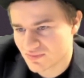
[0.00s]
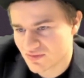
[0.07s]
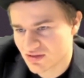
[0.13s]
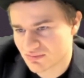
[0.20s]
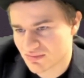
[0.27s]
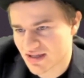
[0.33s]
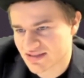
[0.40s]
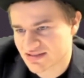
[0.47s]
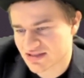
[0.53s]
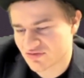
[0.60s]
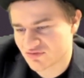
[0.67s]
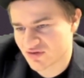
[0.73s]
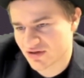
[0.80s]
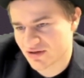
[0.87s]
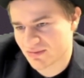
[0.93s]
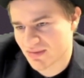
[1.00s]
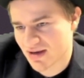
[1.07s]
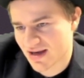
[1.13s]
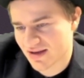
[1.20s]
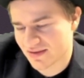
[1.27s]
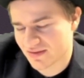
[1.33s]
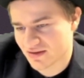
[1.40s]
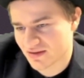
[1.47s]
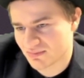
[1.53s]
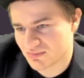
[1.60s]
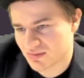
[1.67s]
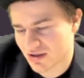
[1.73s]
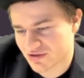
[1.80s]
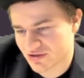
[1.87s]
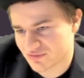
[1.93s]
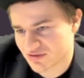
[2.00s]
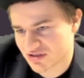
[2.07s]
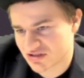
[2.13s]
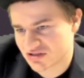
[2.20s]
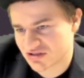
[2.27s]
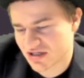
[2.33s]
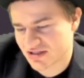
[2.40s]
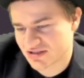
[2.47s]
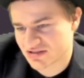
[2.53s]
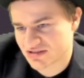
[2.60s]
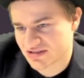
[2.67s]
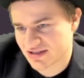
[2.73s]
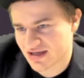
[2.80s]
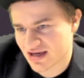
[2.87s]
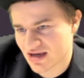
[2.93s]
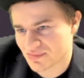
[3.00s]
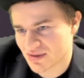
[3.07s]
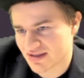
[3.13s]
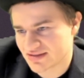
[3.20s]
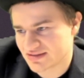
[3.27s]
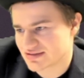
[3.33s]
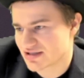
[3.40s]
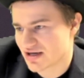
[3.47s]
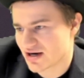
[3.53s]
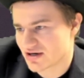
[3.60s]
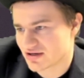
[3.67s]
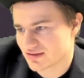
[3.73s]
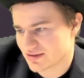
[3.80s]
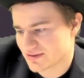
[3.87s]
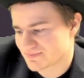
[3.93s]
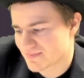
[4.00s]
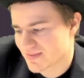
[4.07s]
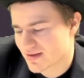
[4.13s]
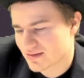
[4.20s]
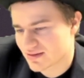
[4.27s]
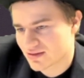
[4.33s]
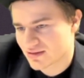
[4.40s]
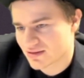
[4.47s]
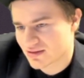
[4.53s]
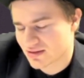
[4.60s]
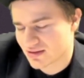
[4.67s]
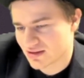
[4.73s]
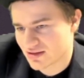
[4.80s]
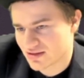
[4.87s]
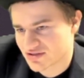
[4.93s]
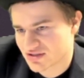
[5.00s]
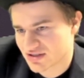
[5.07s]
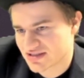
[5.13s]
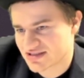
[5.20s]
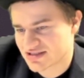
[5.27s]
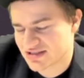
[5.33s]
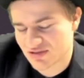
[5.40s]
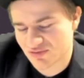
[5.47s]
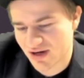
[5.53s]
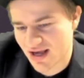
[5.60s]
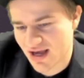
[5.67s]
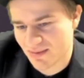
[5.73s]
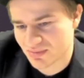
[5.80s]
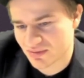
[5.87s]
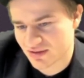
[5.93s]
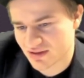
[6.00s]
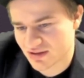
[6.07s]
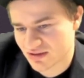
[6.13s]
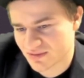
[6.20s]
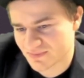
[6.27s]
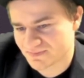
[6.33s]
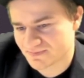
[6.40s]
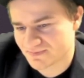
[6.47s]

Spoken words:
He makes a very bad blunder, which changes the game entirely. So let's see what happened here.